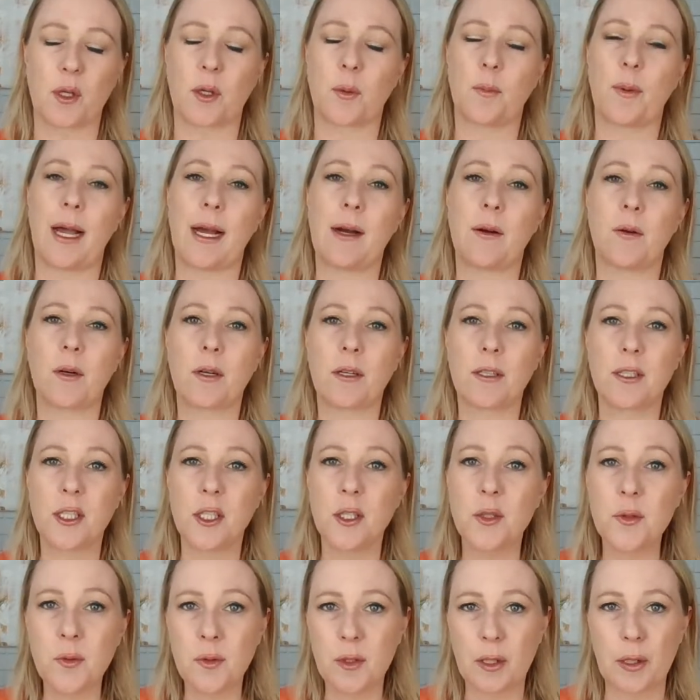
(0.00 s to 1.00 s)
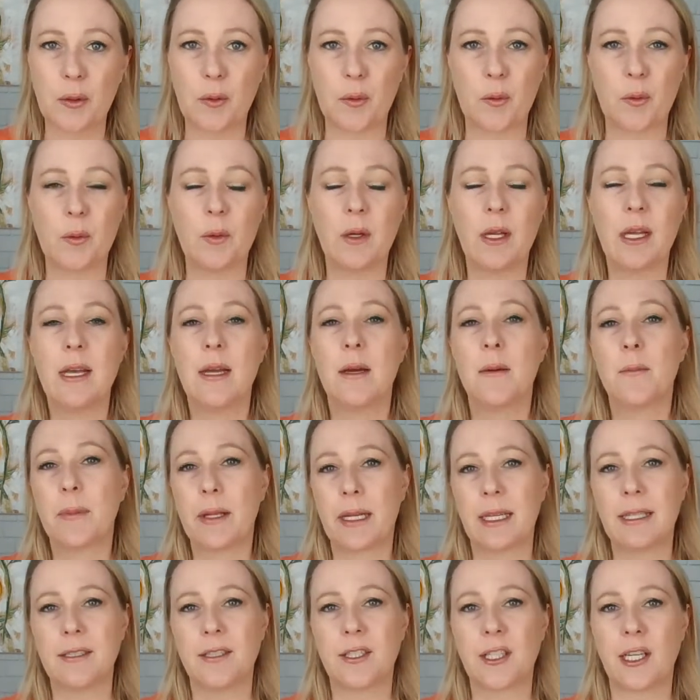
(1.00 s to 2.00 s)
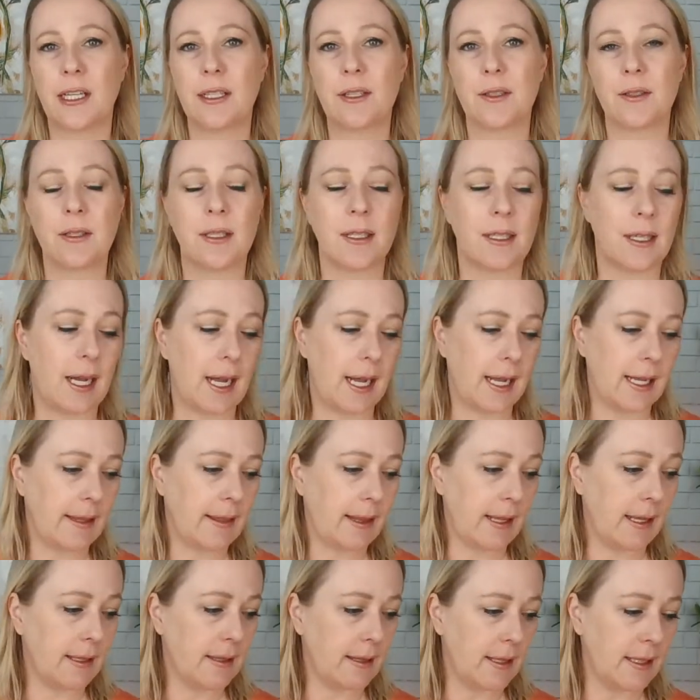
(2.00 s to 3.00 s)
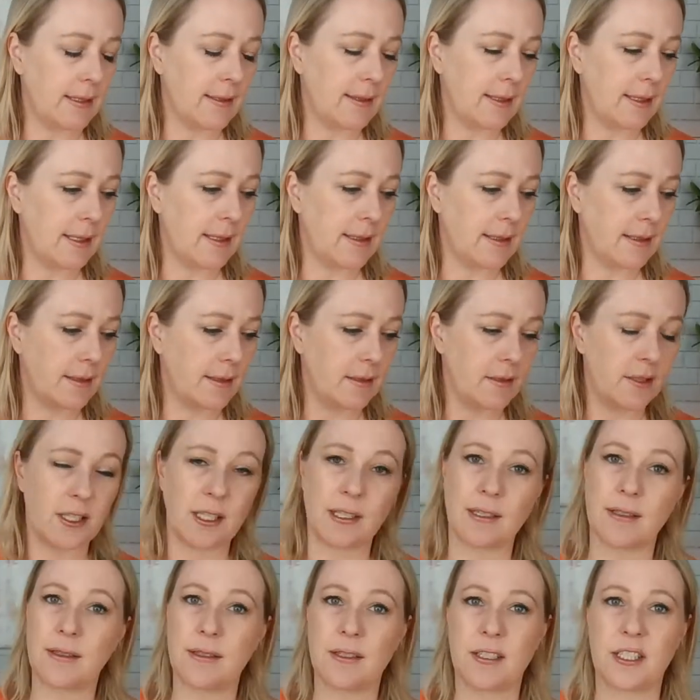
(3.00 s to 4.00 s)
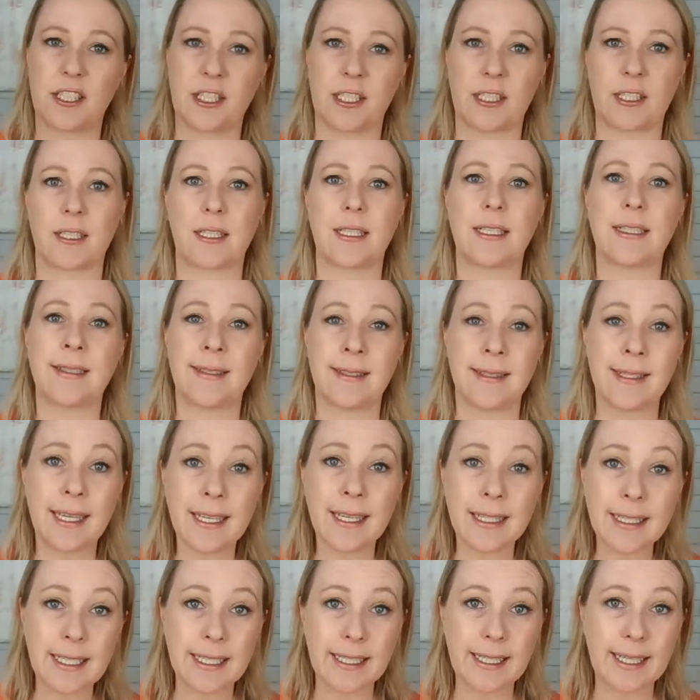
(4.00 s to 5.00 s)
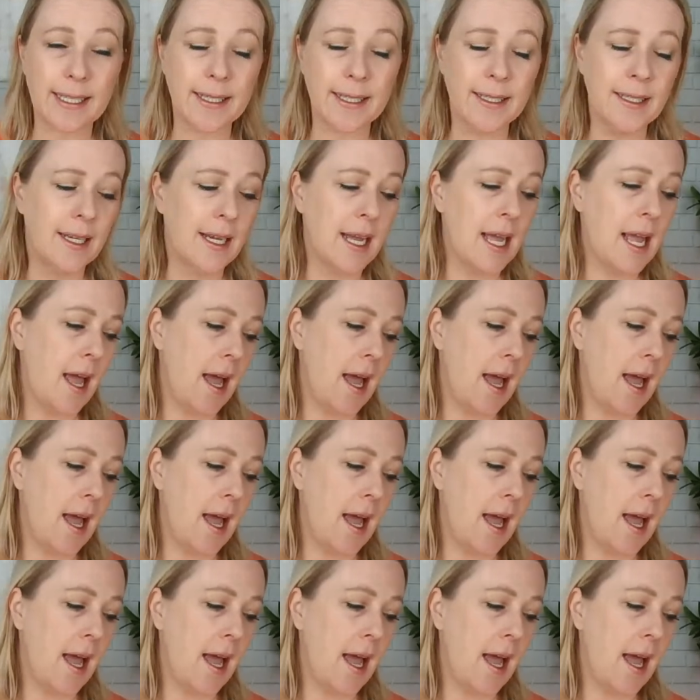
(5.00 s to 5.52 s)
more power to you. But in general, I think this is just sheer insanity.